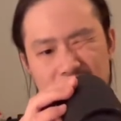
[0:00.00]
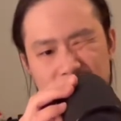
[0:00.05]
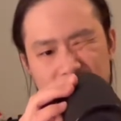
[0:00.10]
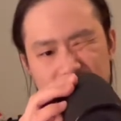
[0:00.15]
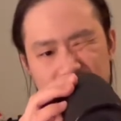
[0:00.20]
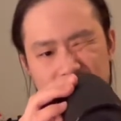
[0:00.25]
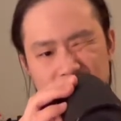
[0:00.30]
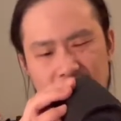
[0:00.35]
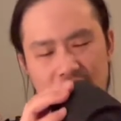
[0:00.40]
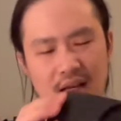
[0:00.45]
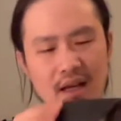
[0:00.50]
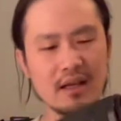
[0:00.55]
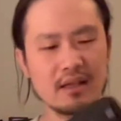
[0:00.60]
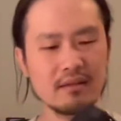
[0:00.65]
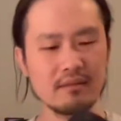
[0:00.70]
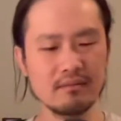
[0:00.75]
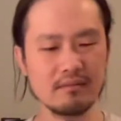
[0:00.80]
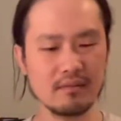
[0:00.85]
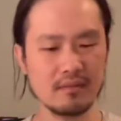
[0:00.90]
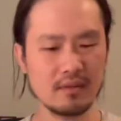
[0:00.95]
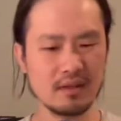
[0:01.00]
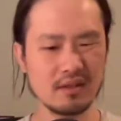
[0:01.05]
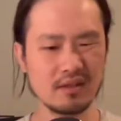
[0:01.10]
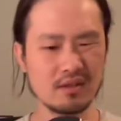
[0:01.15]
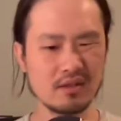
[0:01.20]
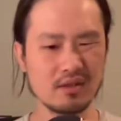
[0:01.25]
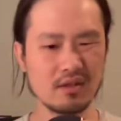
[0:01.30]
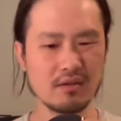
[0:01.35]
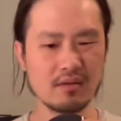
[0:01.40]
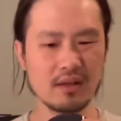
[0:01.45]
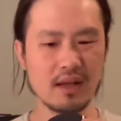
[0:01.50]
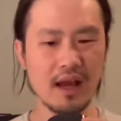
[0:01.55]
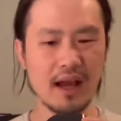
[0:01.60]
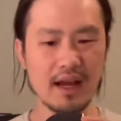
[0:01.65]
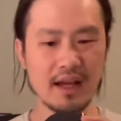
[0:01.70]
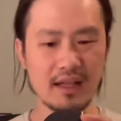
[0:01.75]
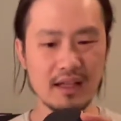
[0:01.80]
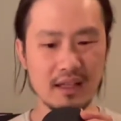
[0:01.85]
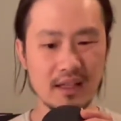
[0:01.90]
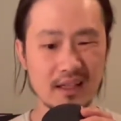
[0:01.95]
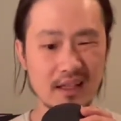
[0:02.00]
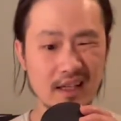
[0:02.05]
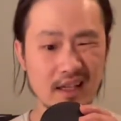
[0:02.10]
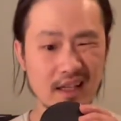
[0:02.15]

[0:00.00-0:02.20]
but it's so tiny.